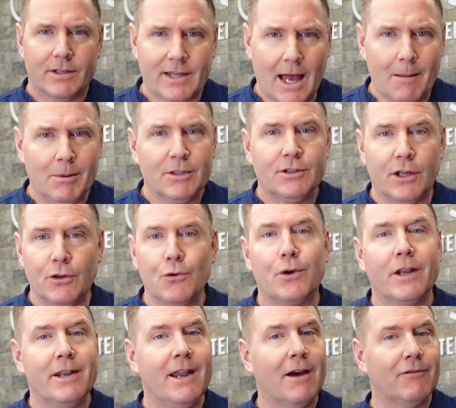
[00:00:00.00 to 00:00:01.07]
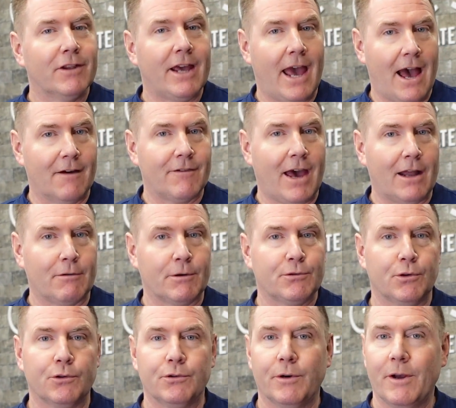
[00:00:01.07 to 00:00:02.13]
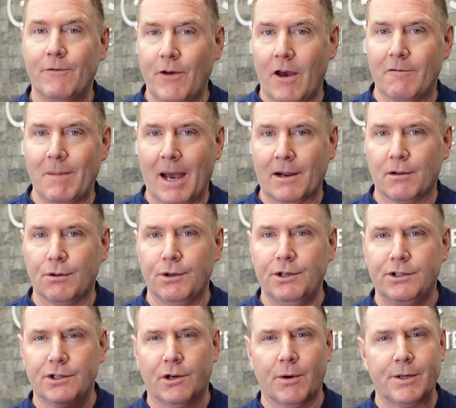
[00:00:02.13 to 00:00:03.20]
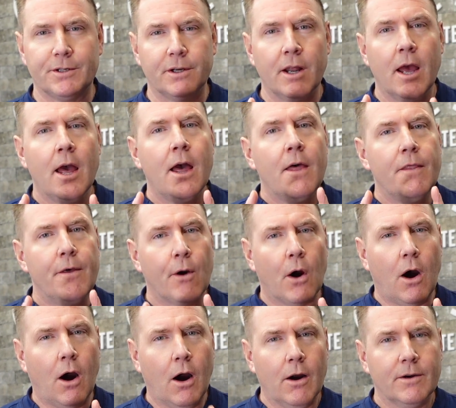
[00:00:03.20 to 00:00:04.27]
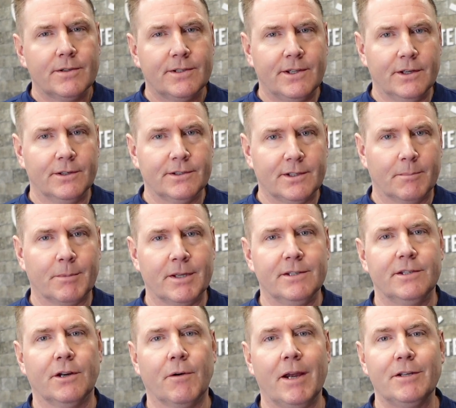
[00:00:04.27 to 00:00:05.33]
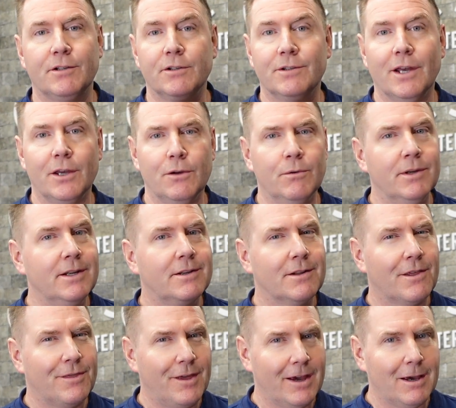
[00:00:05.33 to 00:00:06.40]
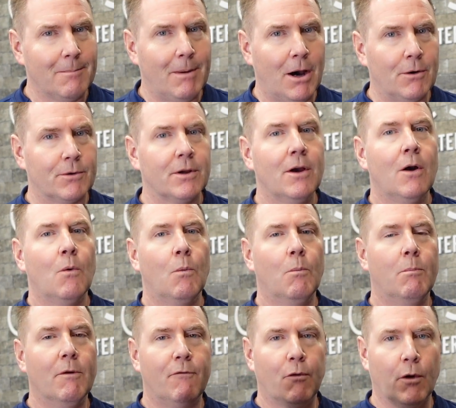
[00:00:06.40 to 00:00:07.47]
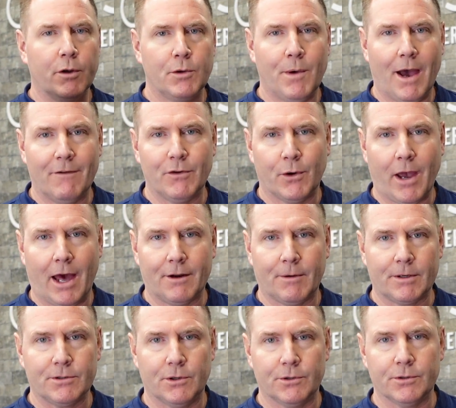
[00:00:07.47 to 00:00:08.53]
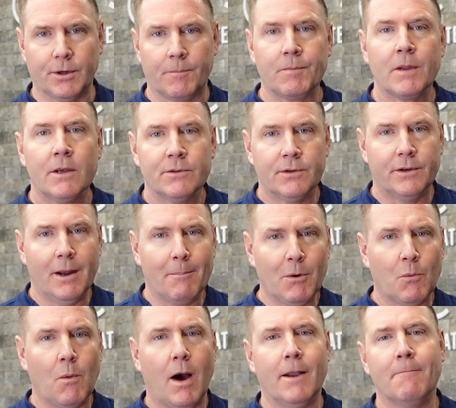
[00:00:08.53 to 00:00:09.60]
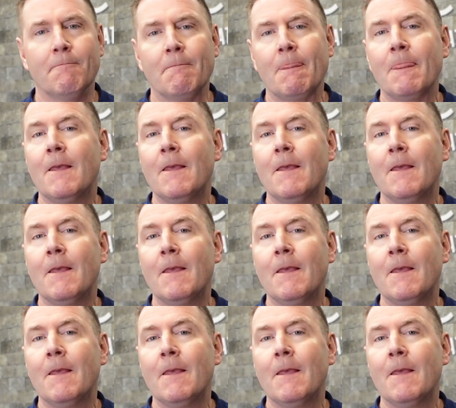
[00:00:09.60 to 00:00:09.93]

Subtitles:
establish that you can definitely have cataract surgery if you have macular degeneration, there are still some considerations that you need to think about before you have your cataract surgery. So number one,